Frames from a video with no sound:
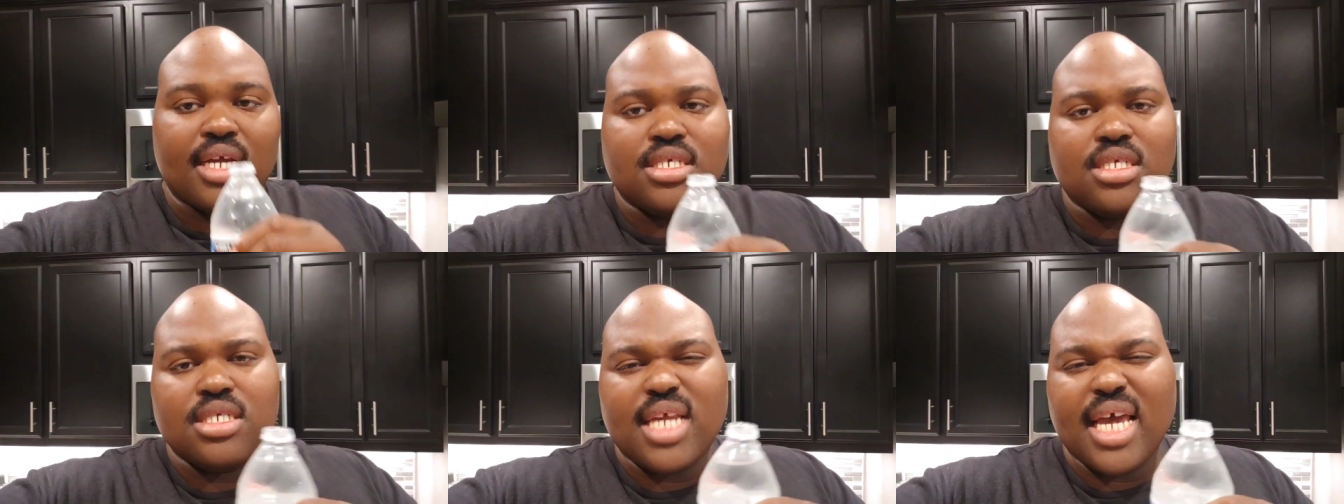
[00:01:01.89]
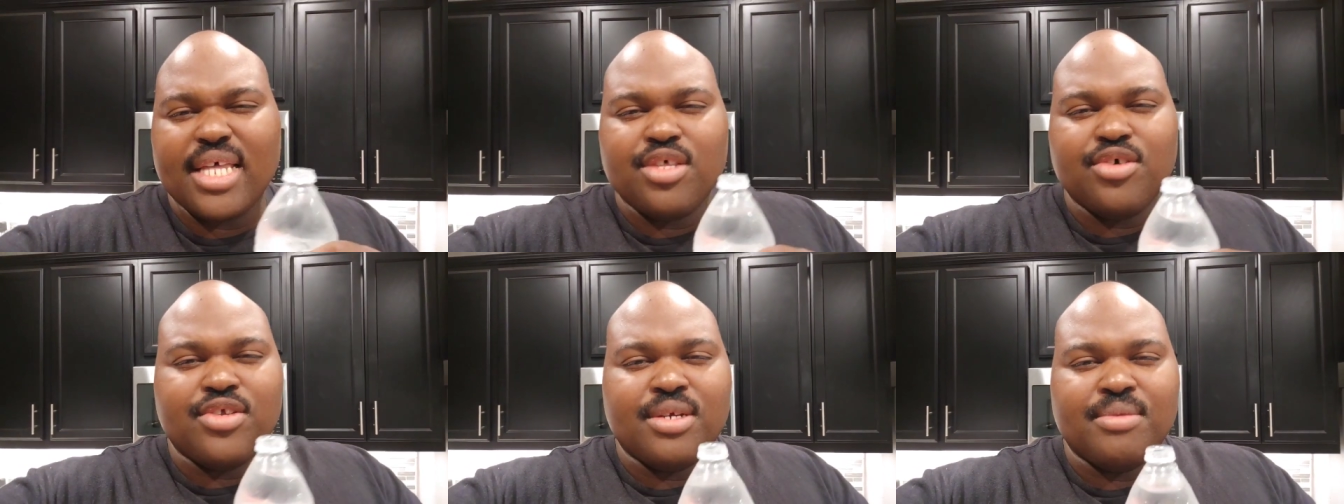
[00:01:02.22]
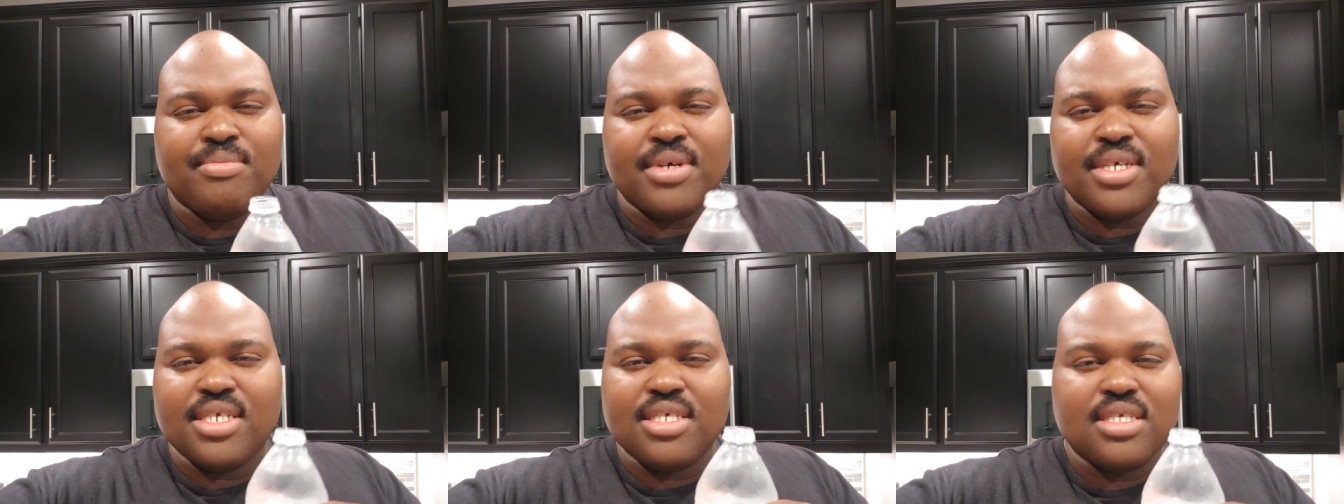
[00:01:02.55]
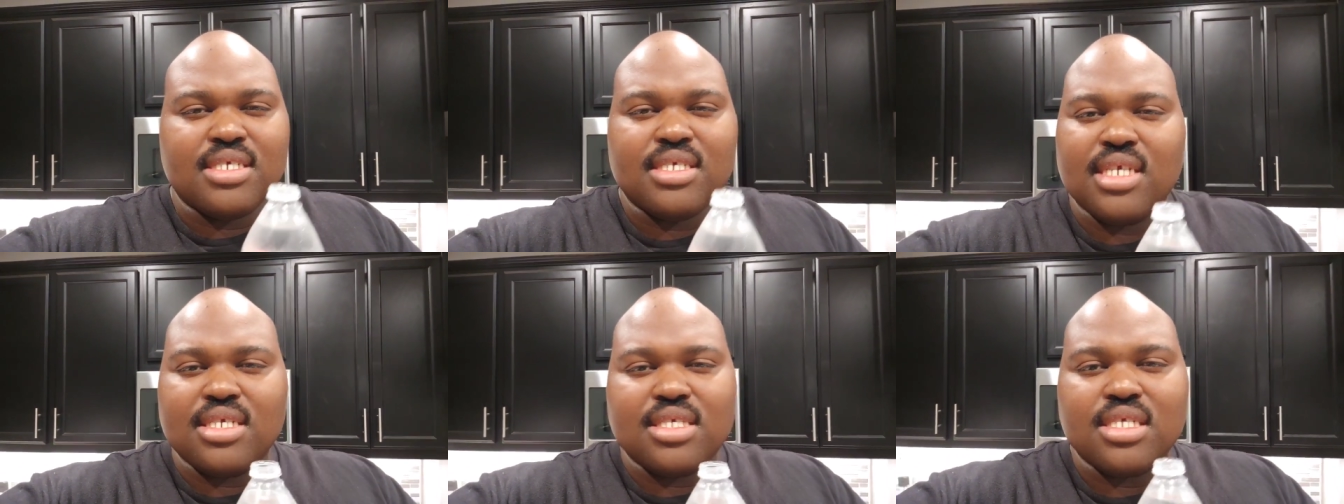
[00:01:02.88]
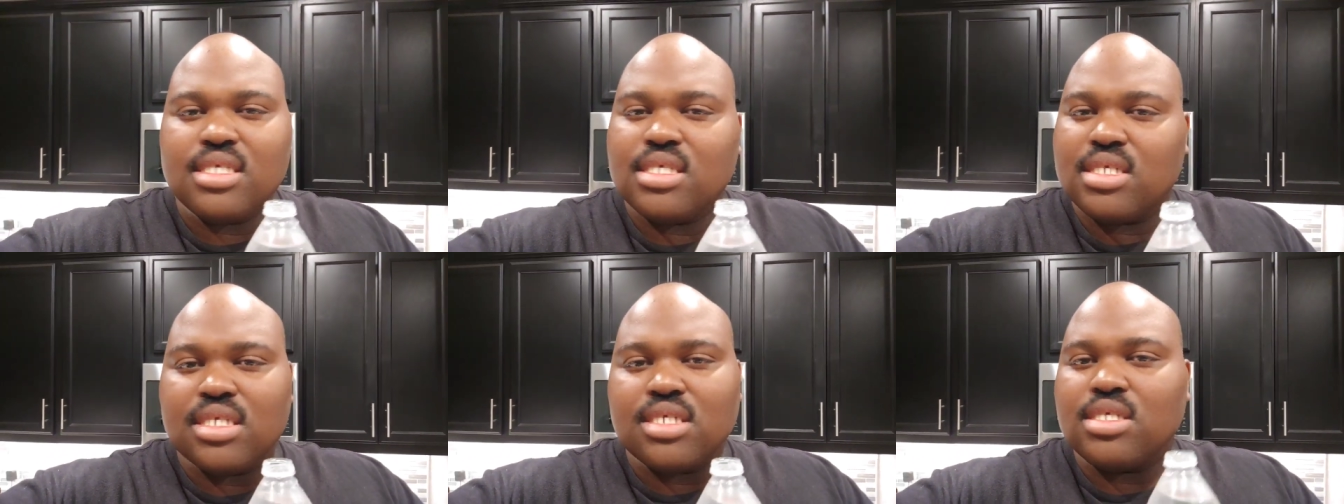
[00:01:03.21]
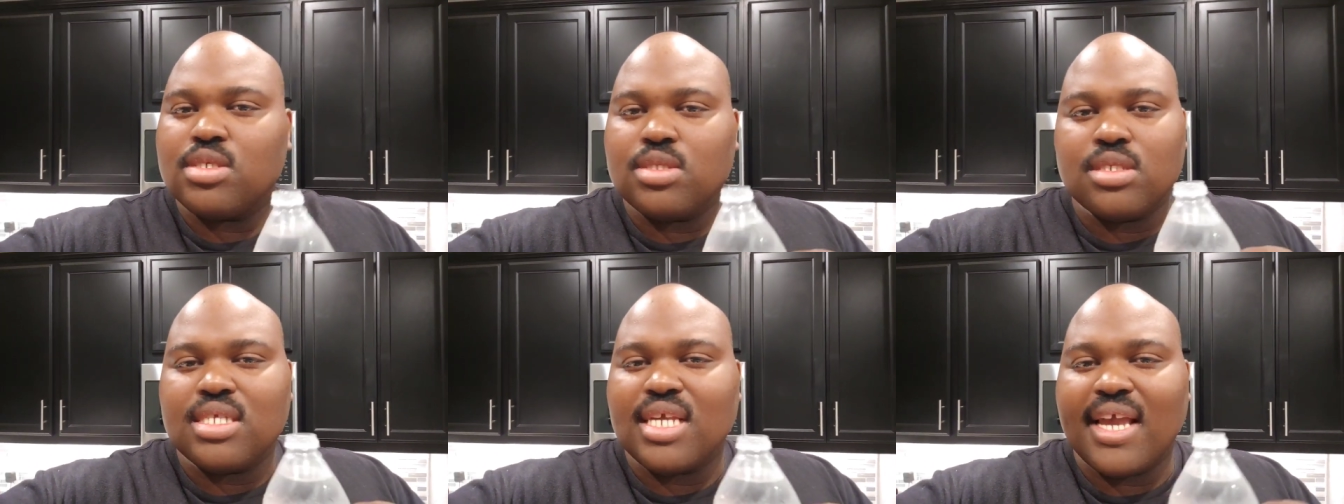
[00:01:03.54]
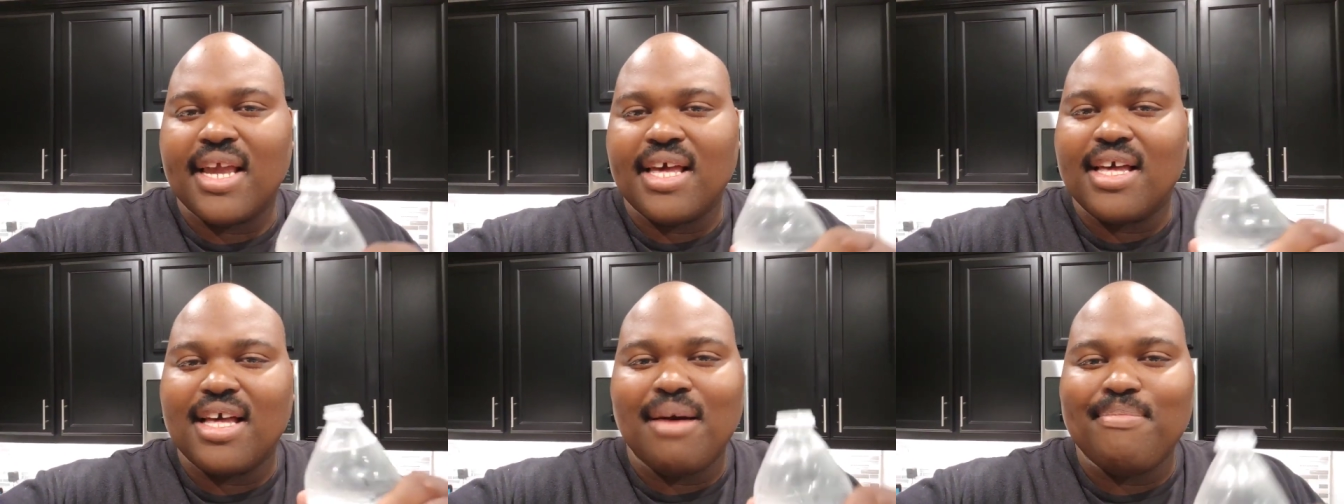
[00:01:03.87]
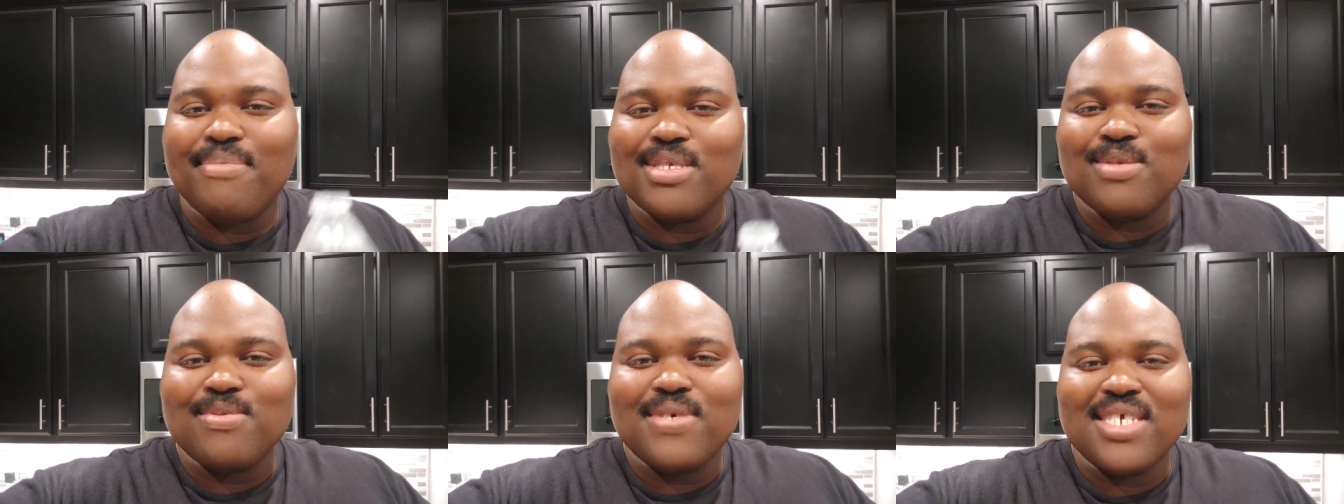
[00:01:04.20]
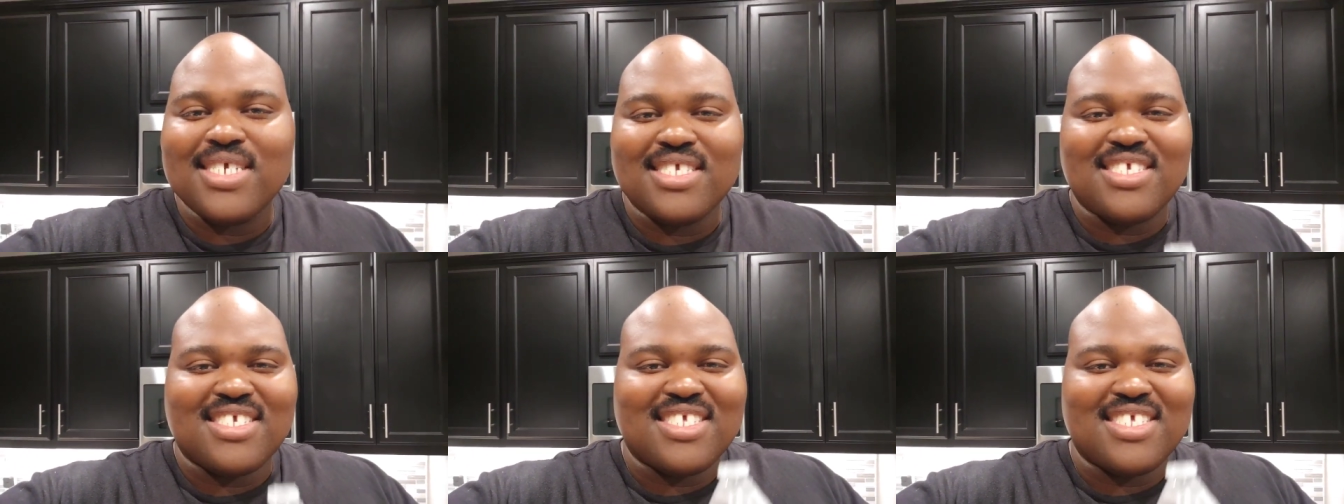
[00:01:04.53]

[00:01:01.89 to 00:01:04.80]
I should dilute it, but he just said, just, just take a couple swigs,